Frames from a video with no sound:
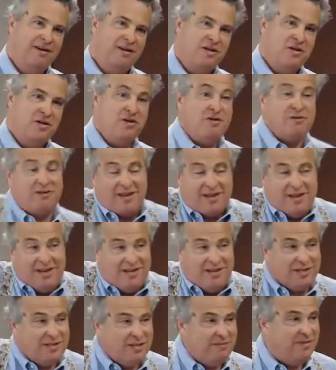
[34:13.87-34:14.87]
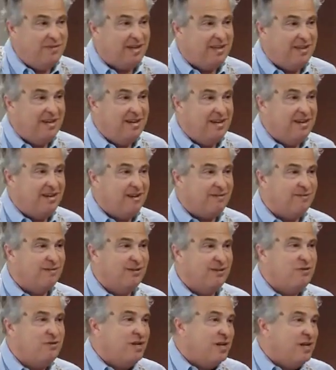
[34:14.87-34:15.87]
You think it doesn't make any
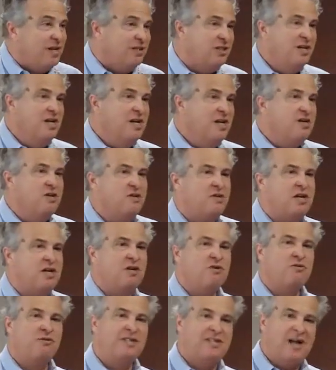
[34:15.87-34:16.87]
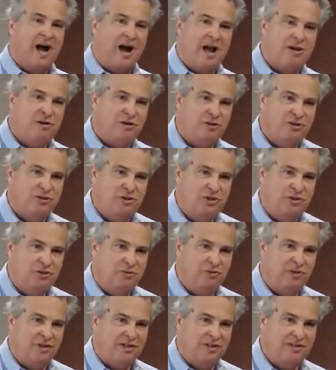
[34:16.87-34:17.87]
difference. You think, it's, you think you're entitled
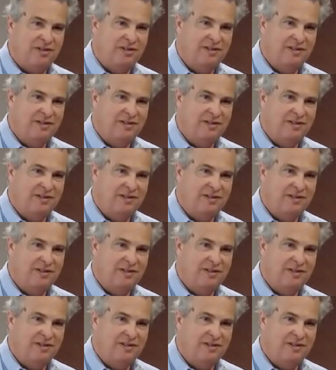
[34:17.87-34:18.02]
to it.